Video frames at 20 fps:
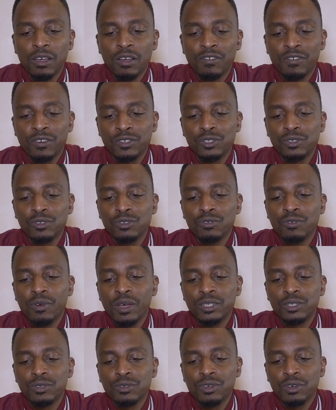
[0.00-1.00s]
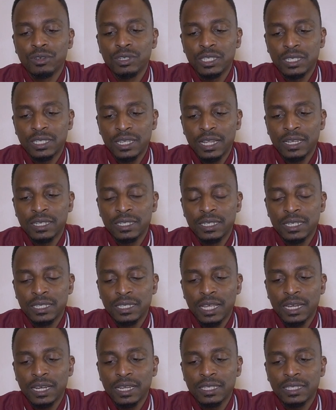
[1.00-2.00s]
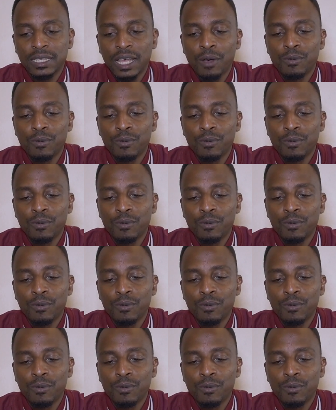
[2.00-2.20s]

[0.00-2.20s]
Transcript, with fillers: For to you and to your descendants